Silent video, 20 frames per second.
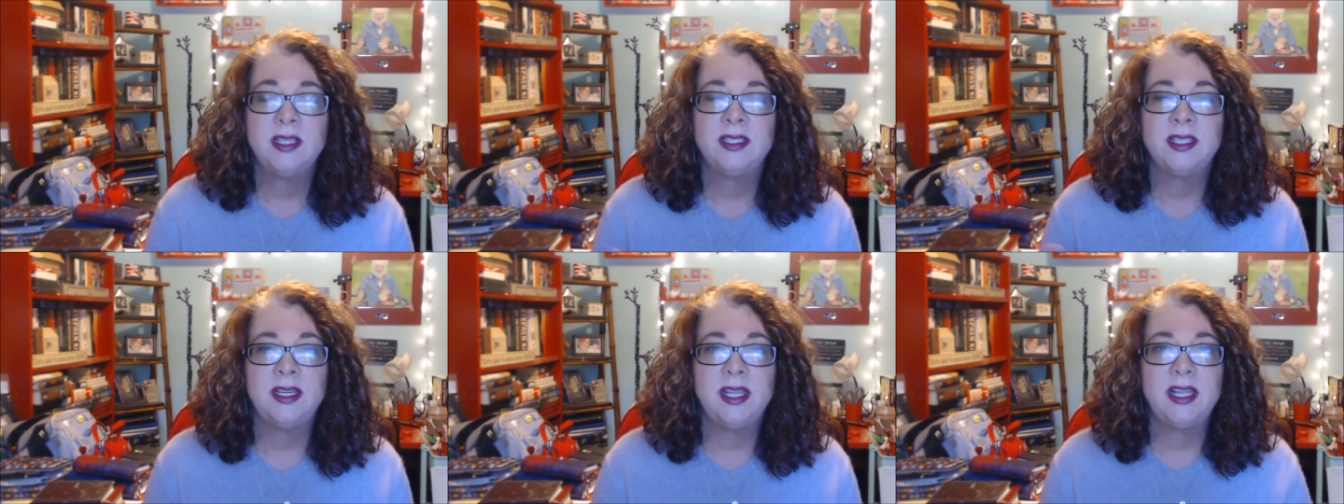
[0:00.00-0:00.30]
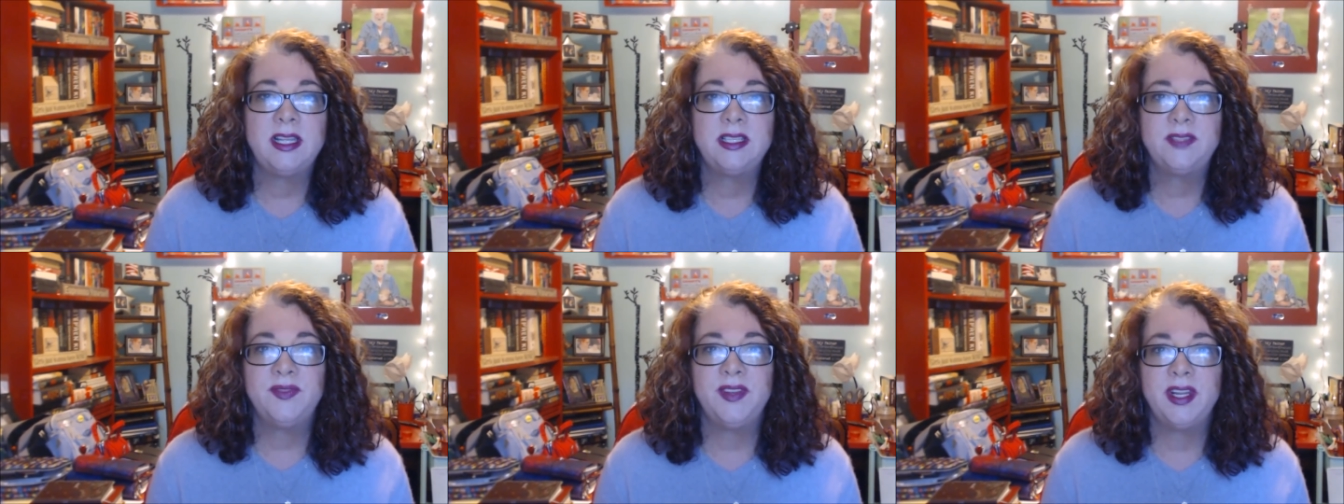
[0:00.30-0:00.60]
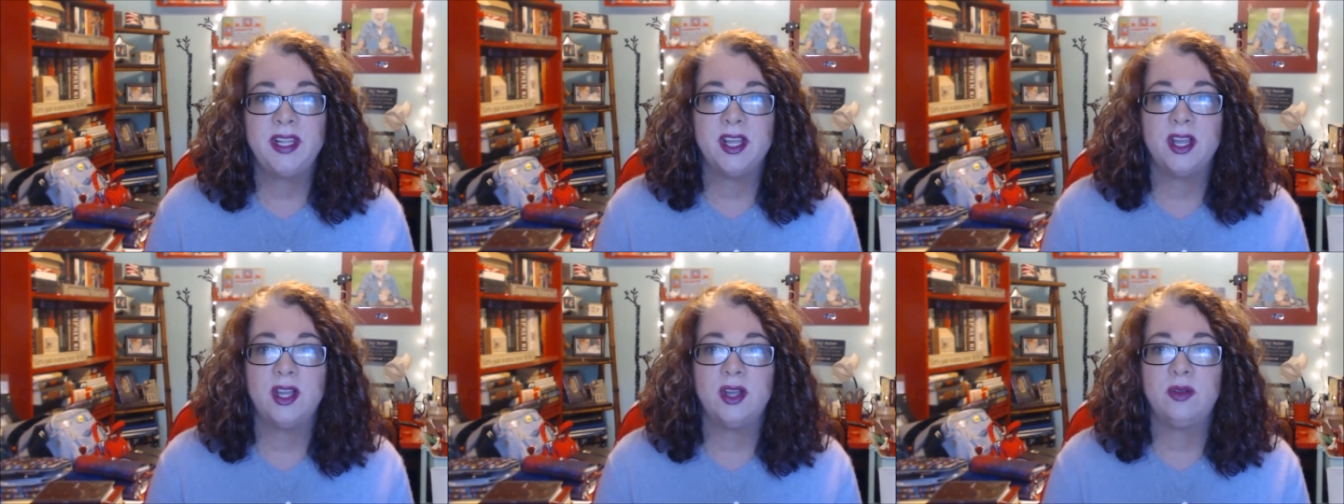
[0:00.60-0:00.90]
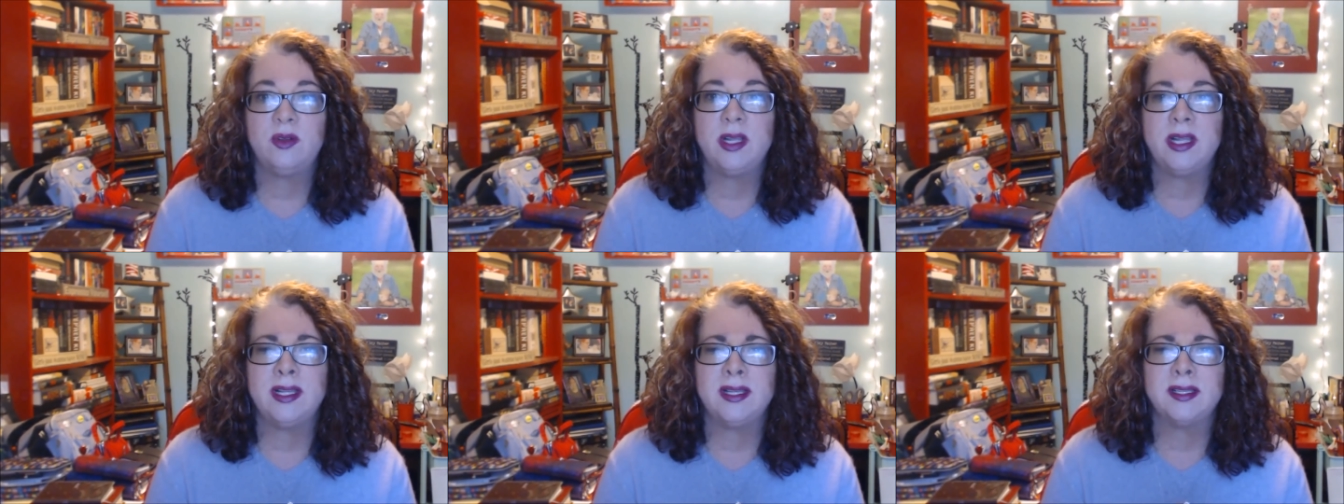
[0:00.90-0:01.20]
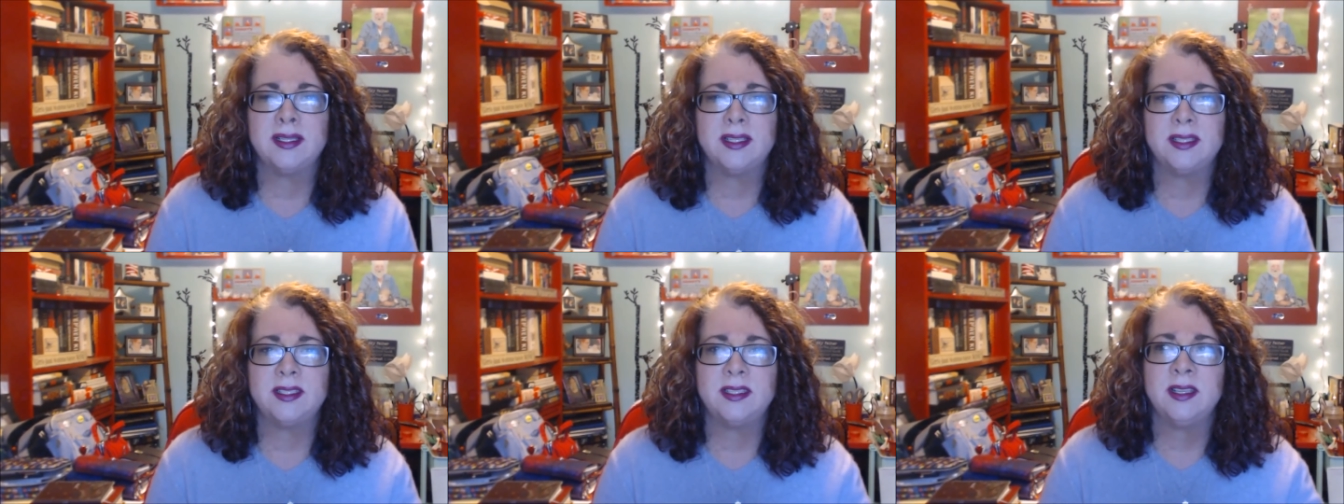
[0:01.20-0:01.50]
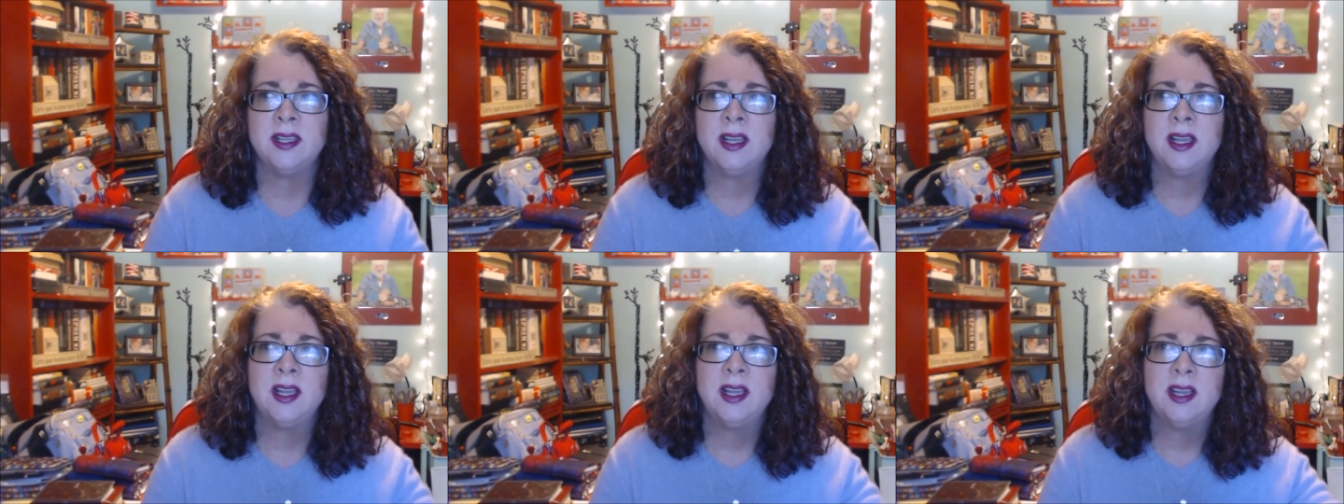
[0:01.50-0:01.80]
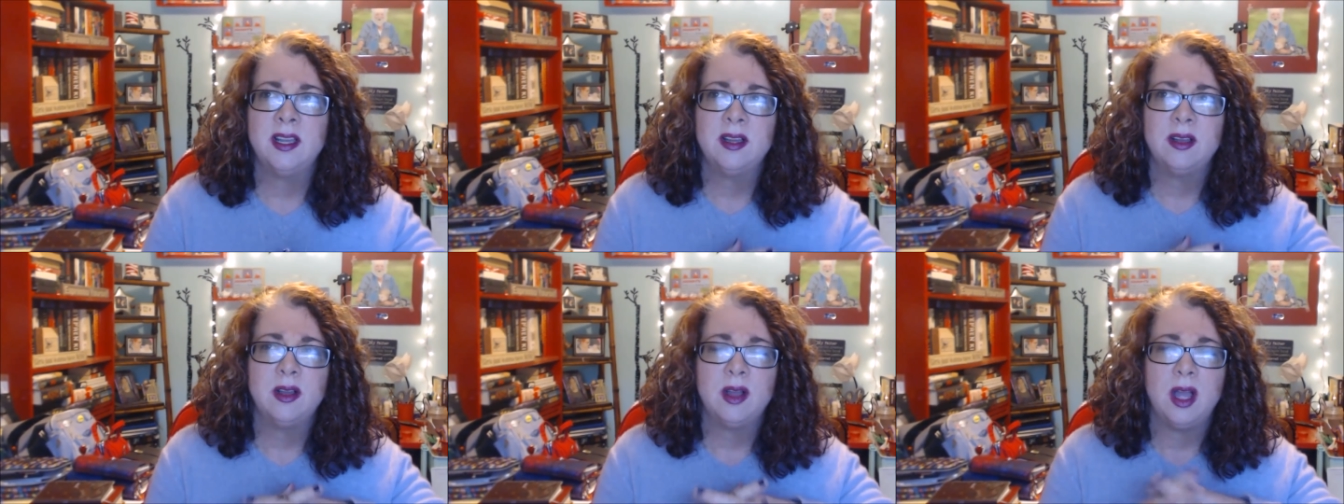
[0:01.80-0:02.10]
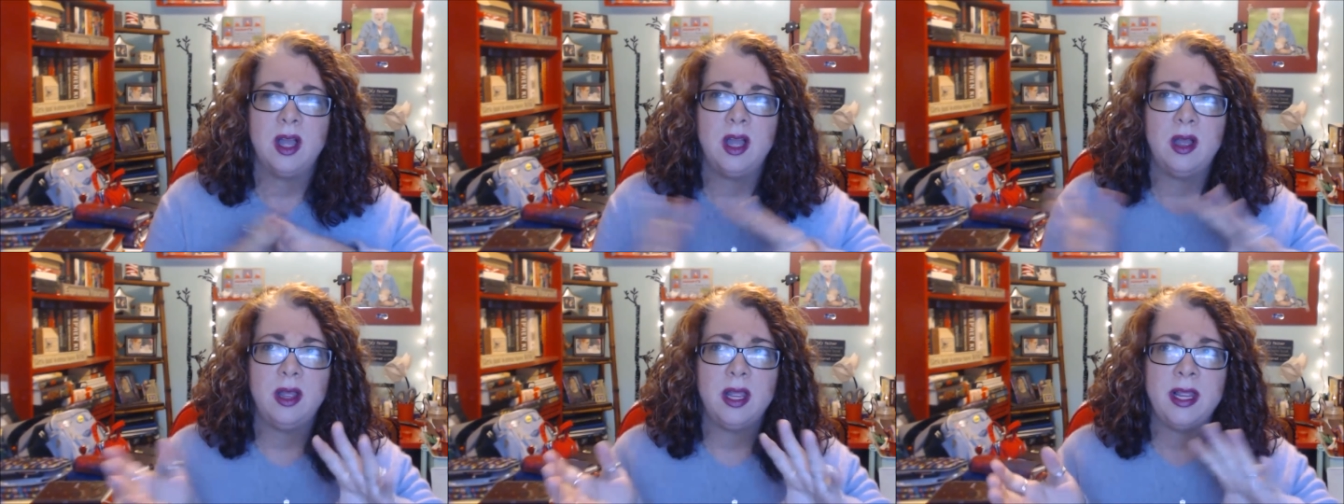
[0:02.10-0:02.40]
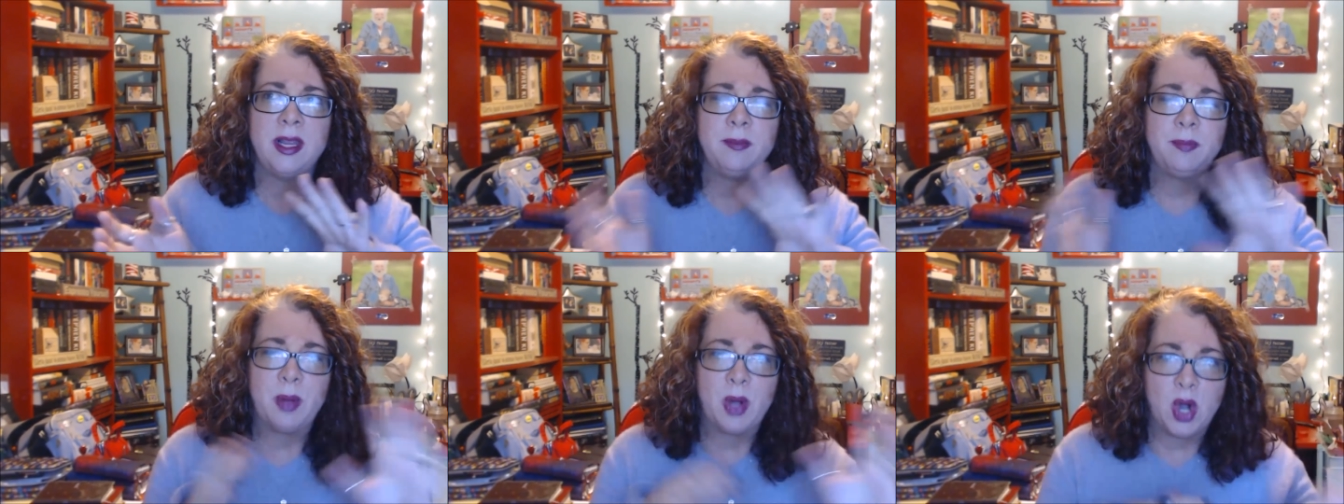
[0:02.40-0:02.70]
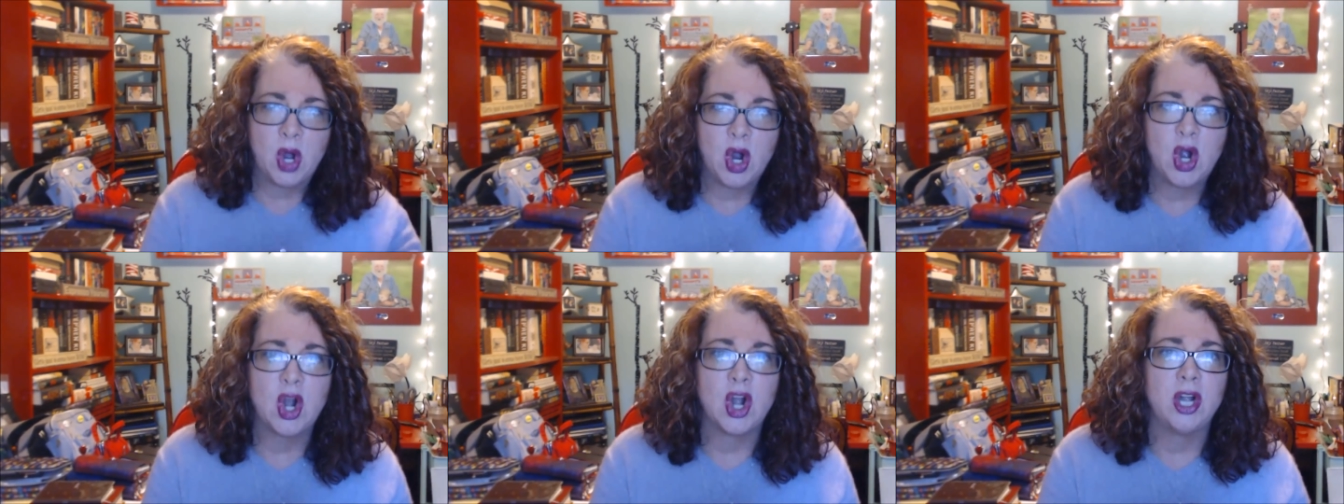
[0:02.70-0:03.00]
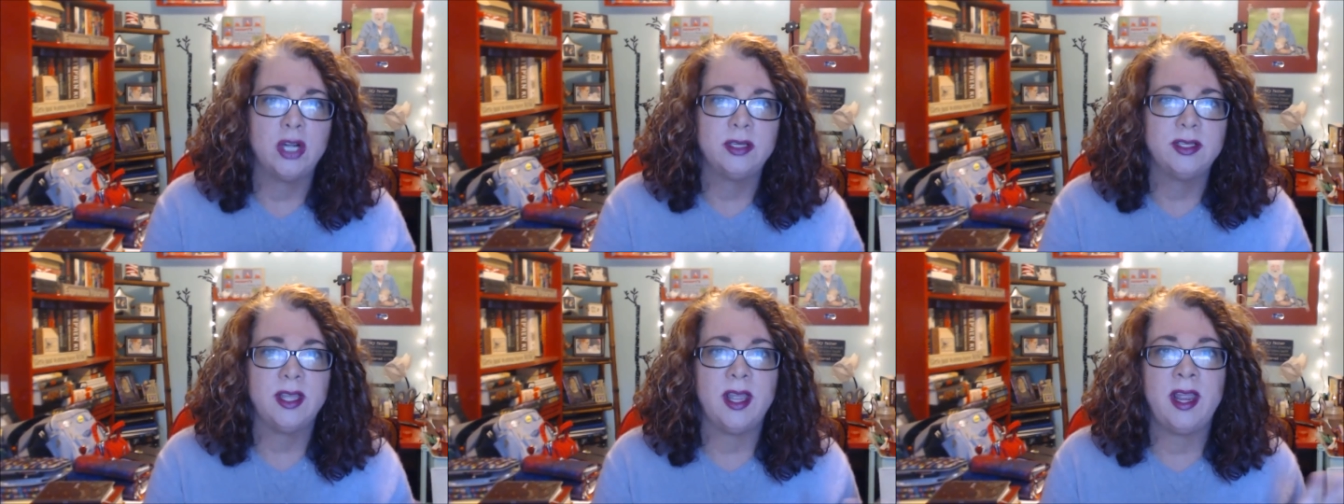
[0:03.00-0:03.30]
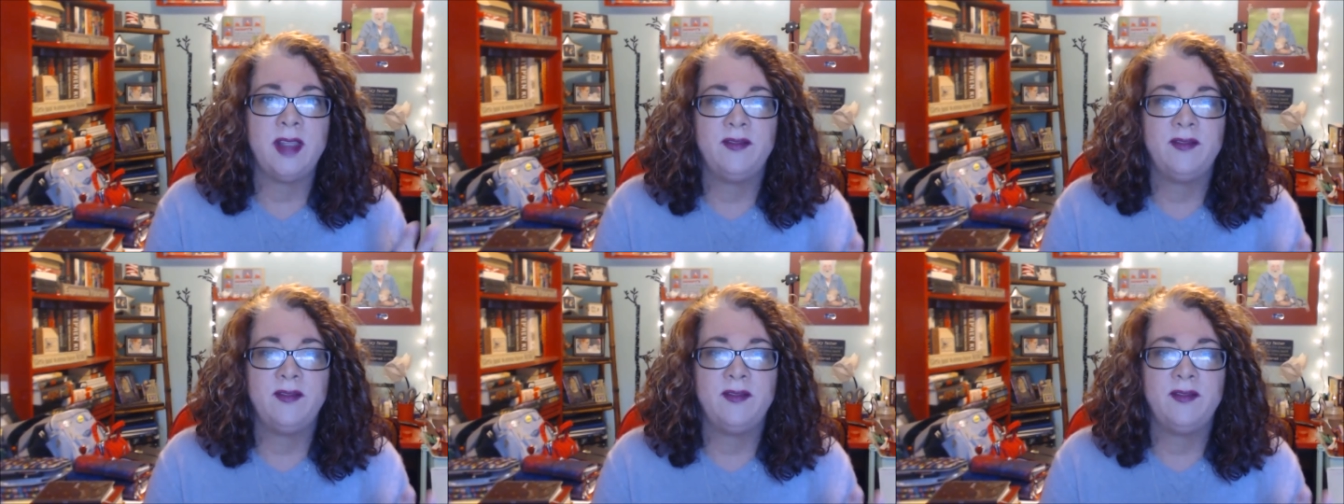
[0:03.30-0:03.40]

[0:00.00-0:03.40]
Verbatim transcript: Today's video is in part